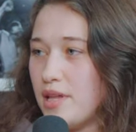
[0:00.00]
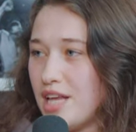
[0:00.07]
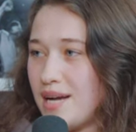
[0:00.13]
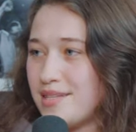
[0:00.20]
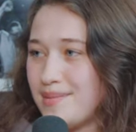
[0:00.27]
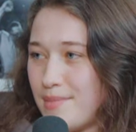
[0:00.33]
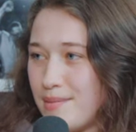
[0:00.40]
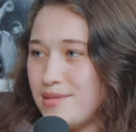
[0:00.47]
a
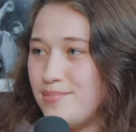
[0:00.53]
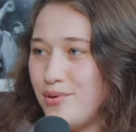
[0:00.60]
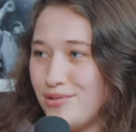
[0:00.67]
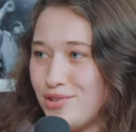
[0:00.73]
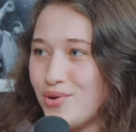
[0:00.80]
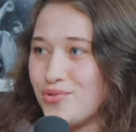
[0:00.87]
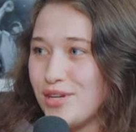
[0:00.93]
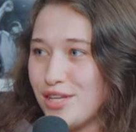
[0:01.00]
lot, sometimes people
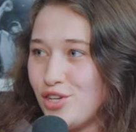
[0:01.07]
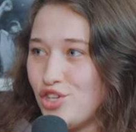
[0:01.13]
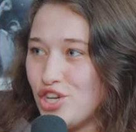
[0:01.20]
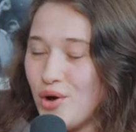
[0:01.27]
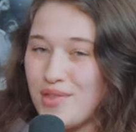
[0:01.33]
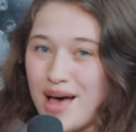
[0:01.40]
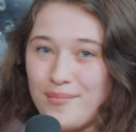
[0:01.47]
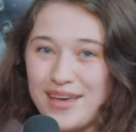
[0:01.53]
don't really
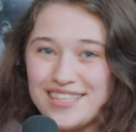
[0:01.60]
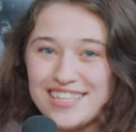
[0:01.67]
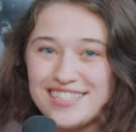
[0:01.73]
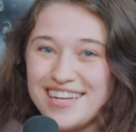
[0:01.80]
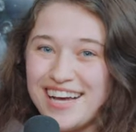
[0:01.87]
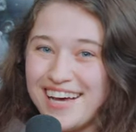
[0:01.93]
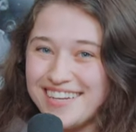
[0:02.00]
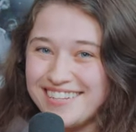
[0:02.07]
show that because it's
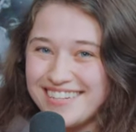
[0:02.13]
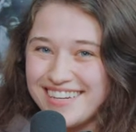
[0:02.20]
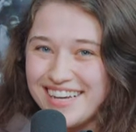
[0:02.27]
not